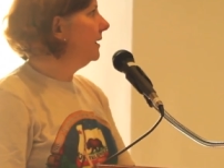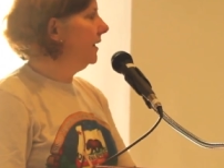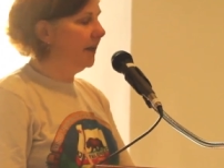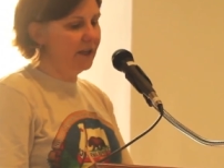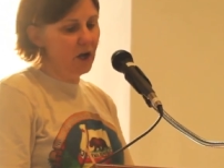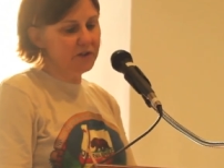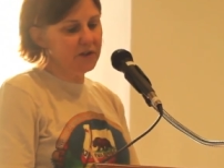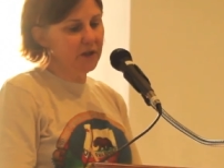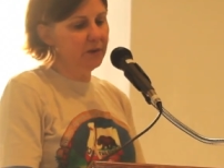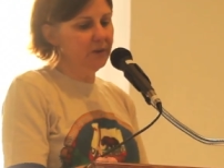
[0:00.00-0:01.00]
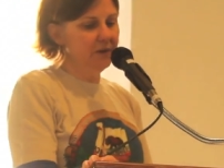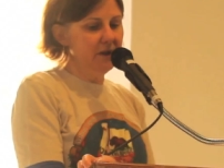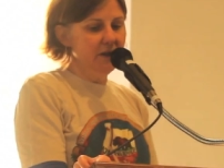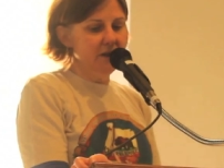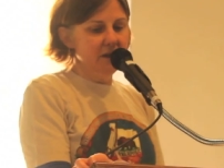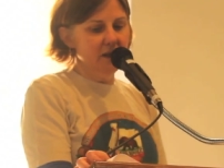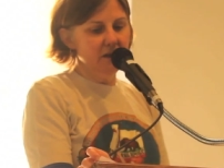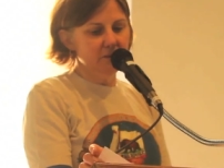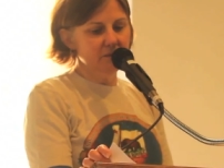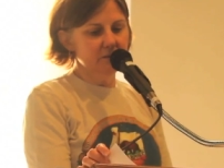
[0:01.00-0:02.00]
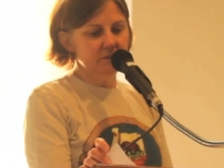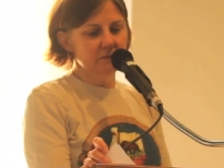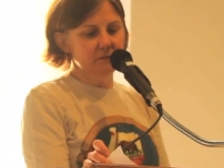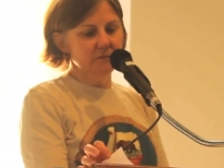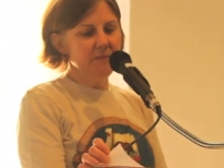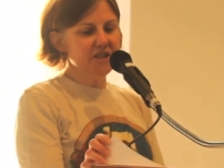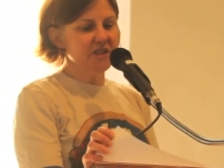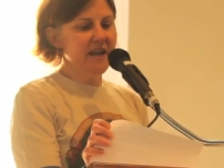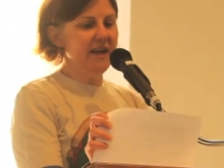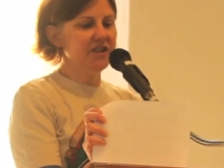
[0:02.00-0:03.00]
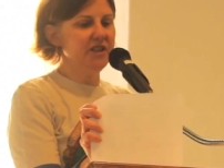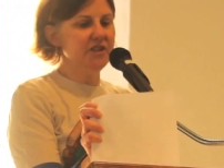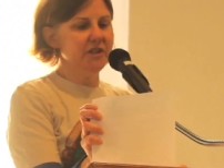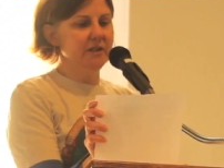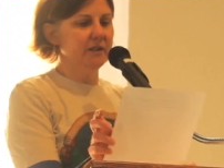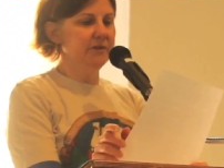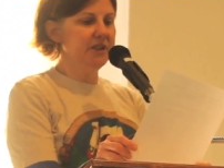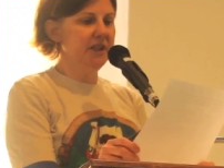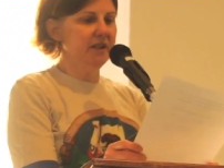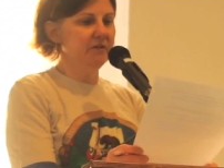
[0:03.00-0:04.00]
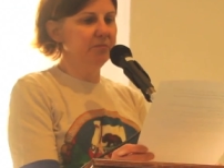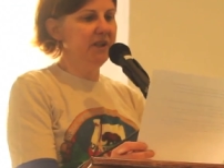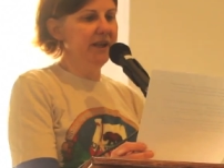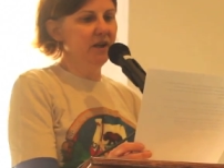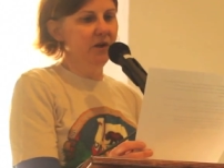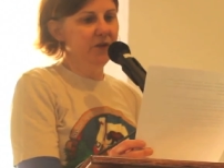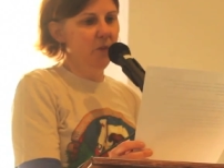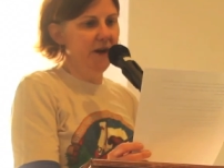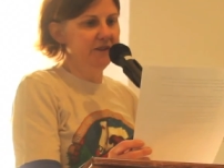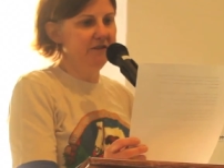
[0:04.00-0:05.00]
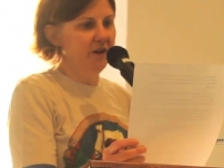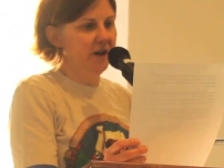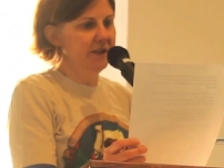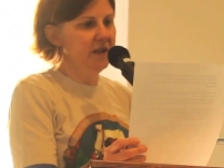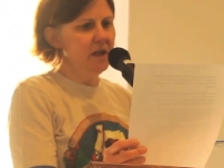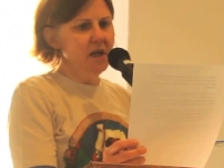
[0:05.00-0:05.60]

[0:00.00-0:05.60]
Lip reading: He also mentioned hashish in a critique of a play called The White Fawn.